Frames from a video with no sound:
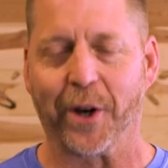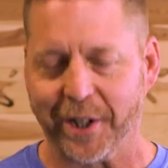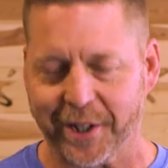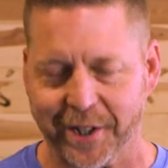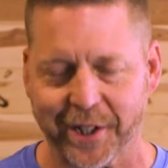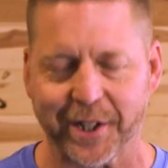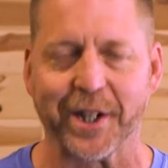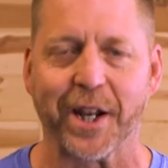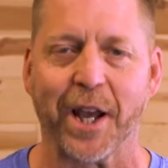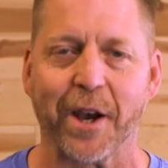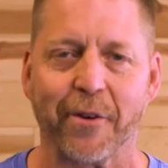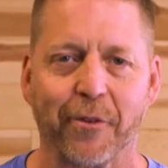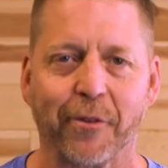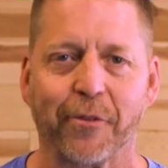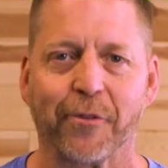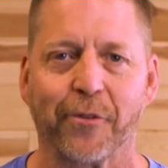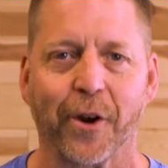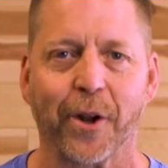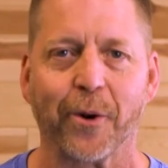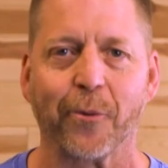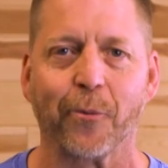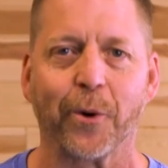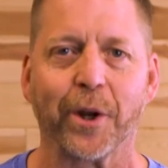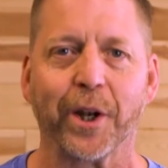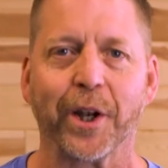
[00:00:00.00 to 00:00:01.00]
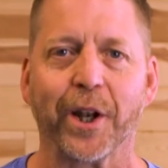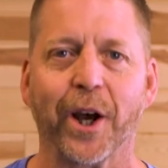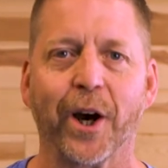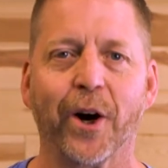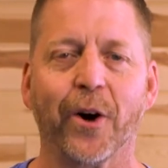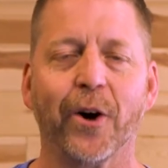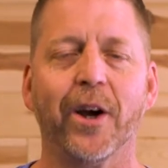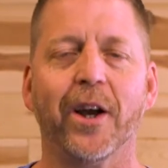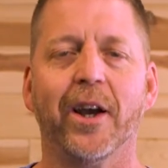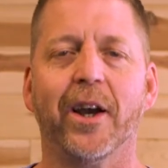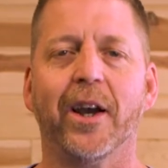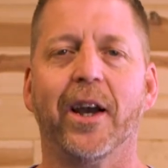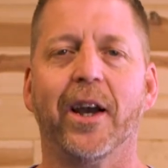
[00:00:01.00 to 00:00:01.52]
I didn't have a front
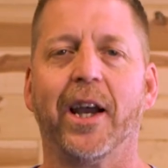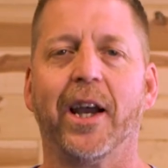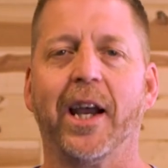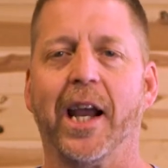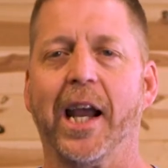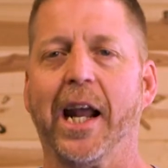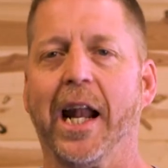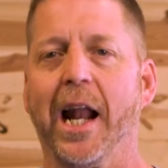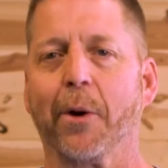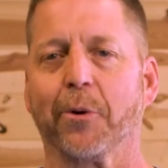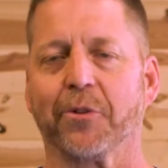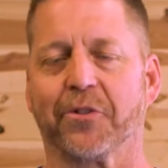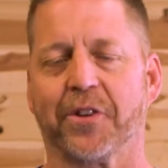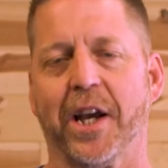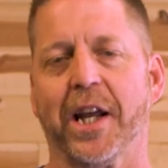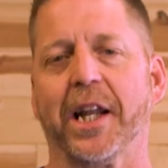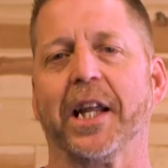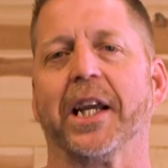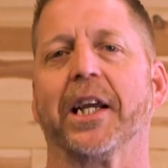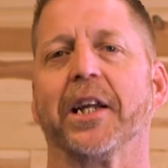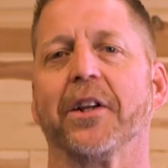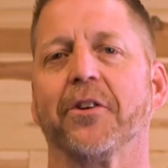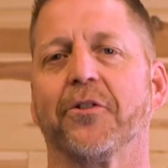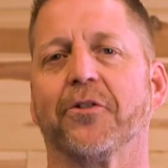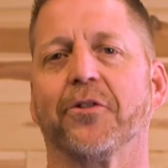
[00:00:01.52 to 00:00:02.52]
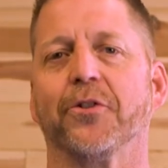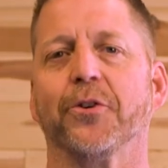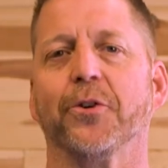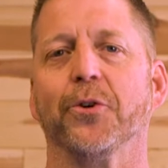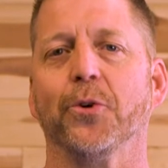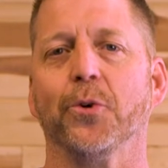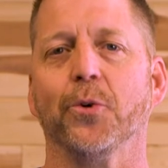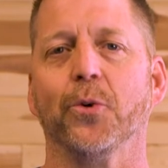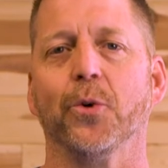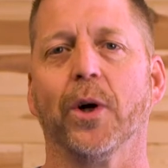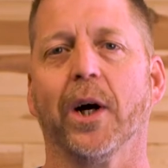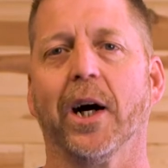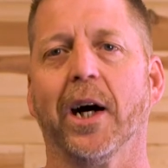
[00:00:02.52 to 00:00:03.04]
window, and I was heading
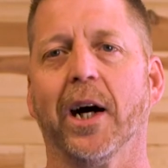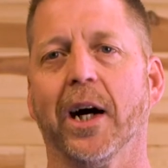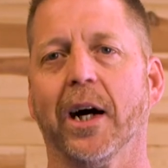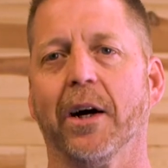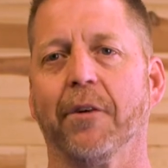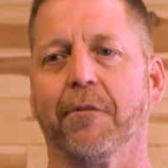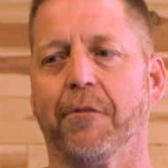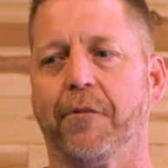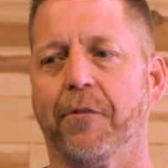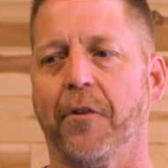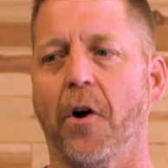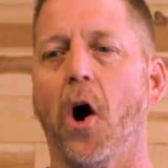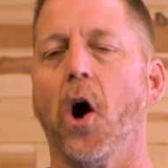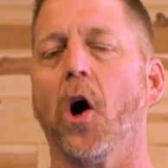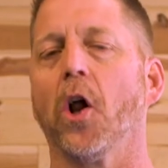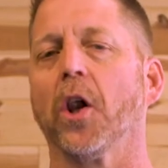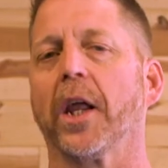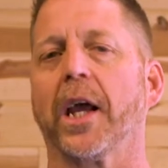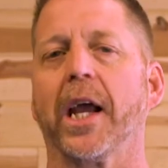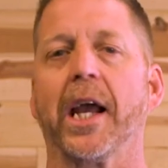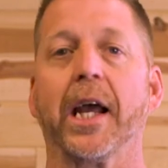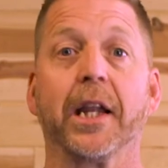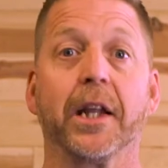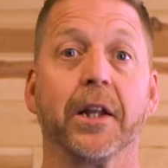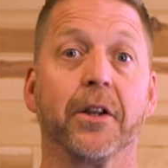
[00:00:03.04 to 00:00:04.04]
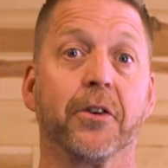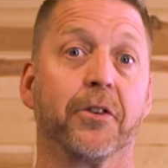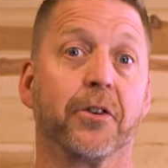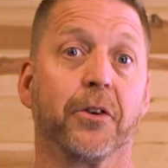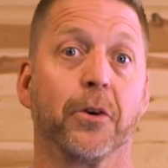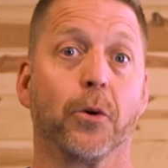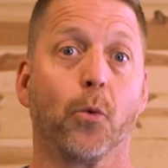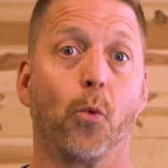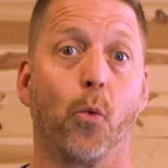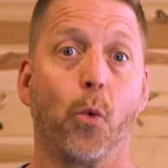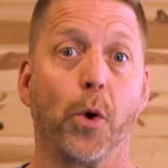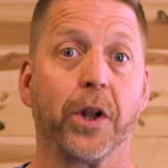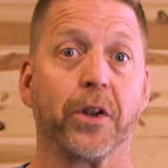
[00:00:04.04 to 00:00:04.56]
into fall and
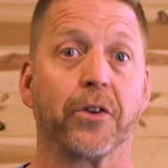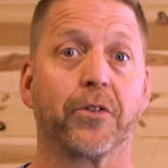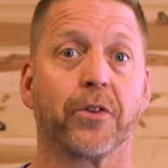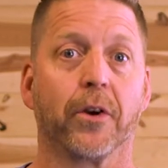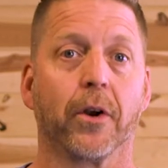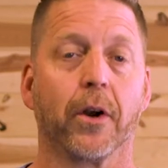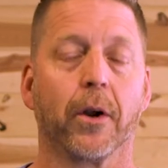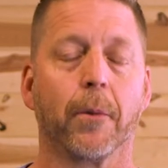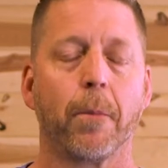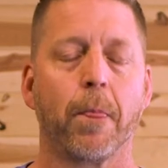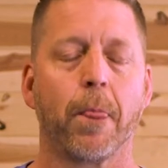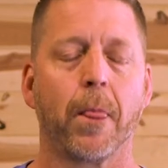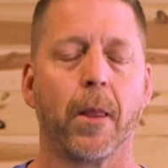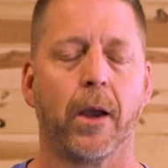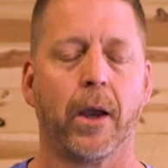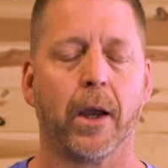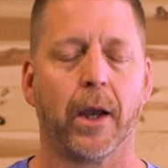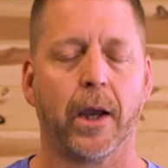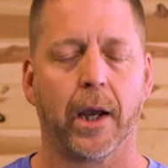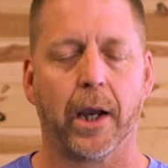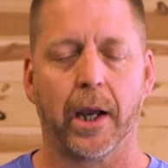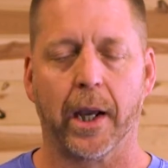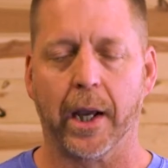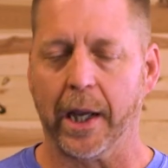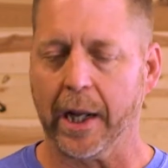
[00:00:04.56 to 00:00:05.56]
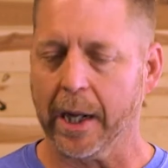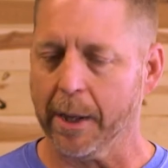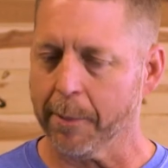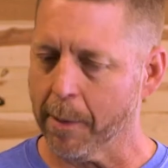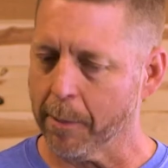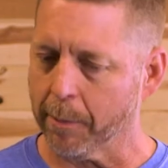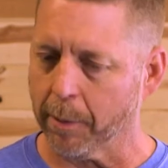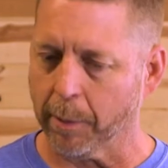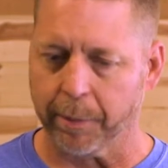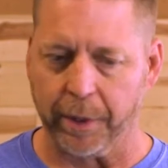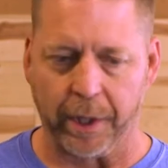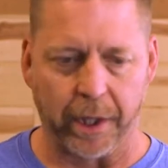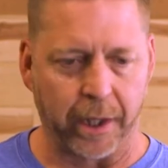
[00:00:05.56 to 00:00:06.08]
into winter, and I
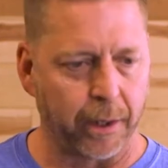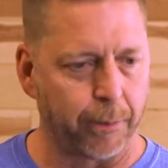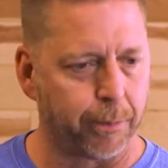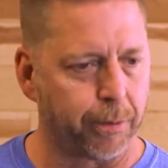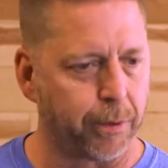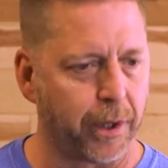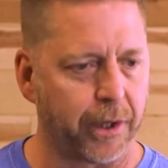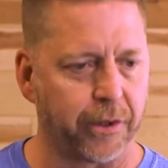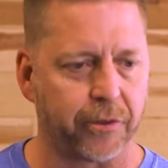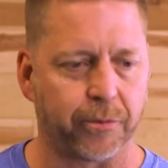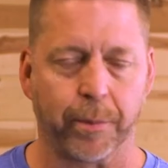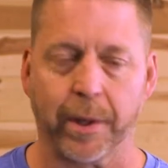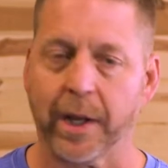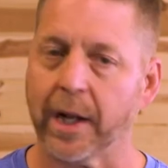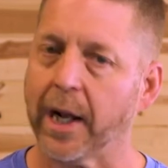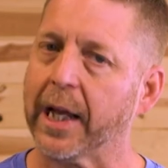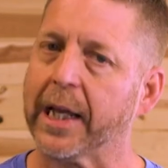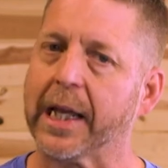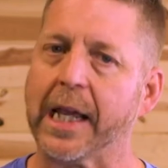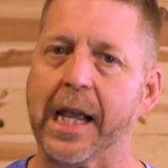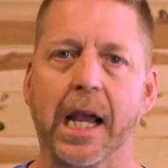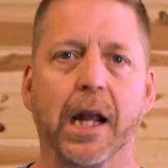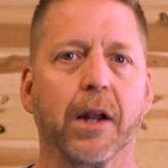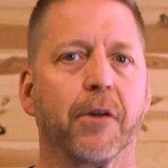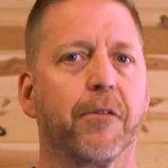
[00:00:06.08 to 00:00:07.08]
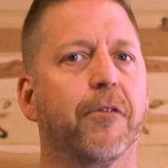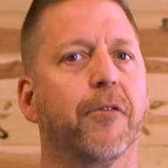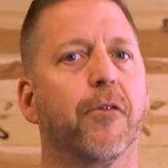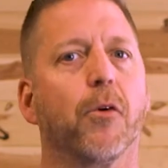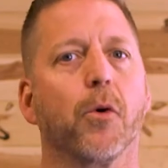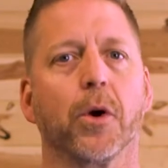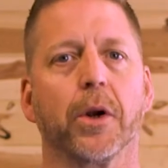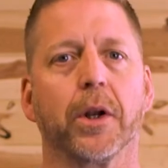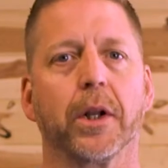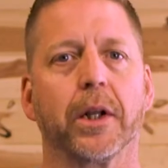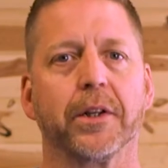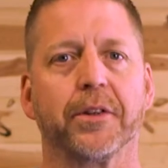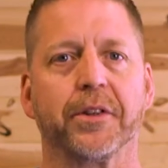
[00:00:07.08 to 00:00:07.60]
remember being in a place, man, I can't
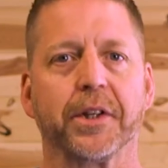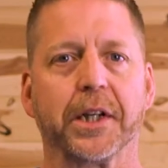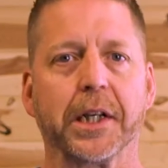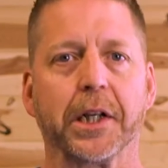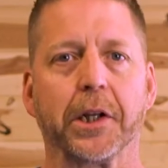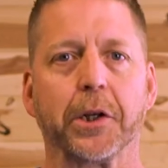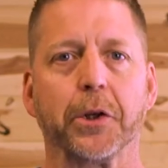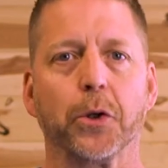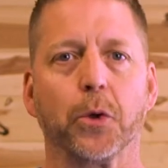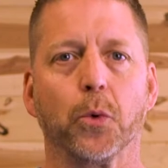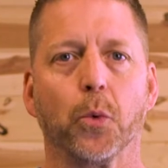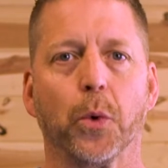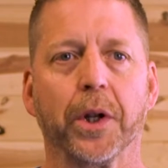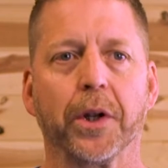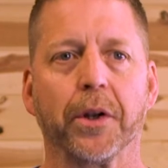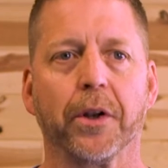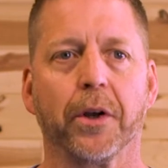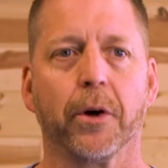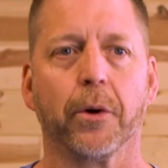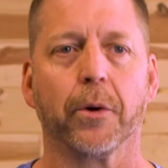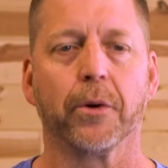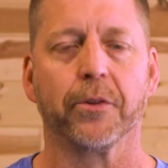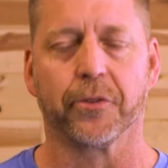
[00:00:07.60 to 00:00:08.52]
afford to get a new window.